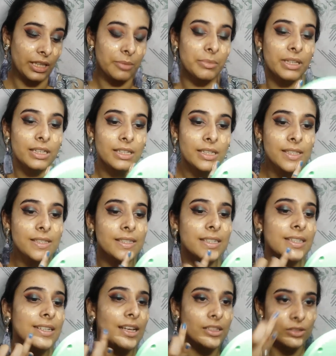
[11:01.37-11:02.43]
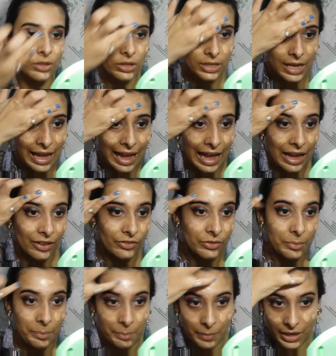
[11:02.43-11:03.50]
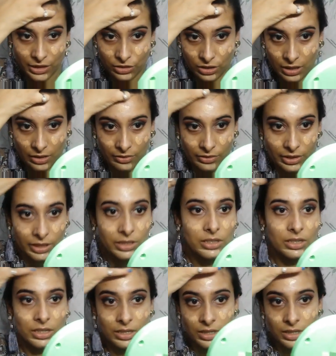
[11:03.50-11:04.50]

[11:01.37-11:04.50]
thing because it does not have much coverage.